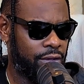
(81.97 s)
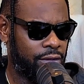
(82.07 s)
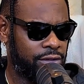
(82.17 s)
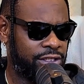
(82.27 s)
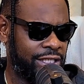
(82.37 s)

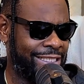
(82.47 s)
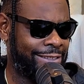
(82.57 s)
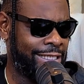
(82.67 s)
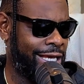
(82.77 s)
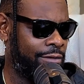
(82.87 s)
to this
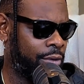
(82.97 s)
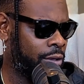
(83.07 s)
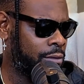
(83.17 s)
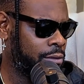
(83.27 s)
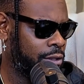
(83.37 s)
day,
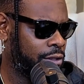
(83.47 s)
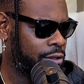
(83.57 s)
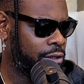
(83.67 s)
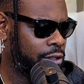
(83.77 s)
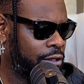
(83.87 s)
bro.
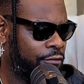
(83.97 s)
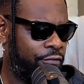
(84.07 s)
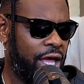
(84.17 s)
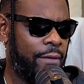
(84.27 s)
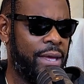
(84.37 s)

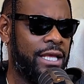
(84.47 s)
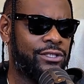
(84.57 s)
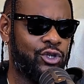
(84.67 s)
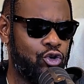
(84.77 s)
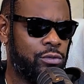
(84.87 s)
Fat Man Scoop,